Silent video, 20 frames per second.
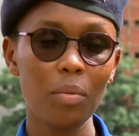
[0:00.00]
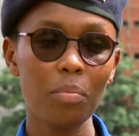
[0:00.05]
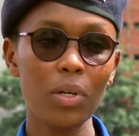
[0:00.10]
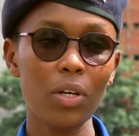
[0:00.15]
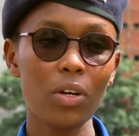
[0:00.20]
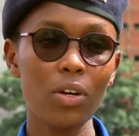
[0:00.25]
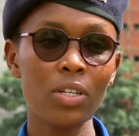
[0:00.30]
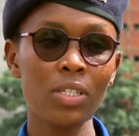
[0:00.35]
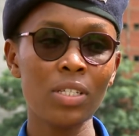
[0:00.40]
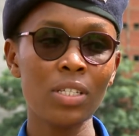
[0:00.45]

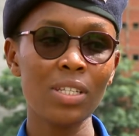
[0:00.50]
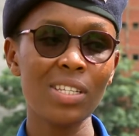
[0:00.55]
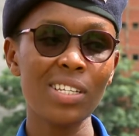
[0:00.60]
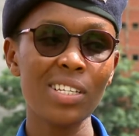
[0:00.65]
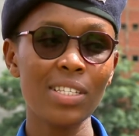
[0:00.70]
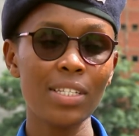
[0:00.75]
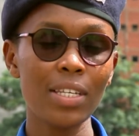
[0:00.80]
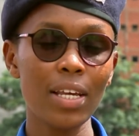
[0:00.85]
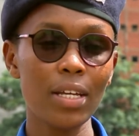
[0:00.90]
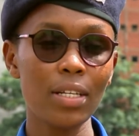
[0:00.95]
because in
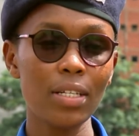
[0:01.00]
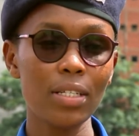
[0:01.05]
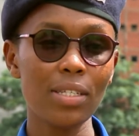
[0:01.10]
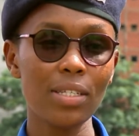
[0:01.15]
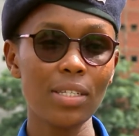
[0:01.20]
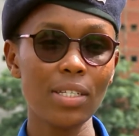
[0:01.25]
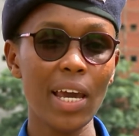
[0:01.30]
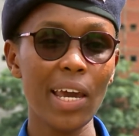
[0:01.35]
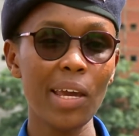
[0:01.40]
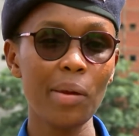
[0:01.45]
this
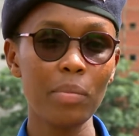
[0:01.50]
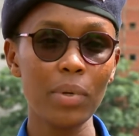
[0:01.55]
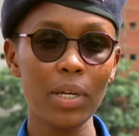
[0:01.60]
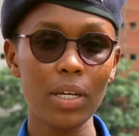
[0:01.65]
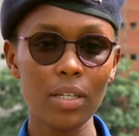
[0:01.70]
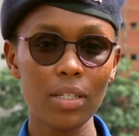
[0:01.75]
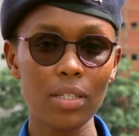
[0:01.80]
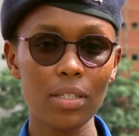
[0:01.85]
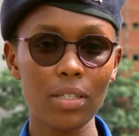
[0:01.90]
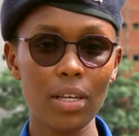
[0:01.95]
sense
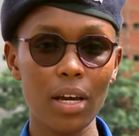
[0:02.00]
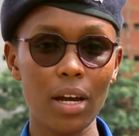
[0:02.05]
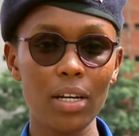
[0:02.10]
timings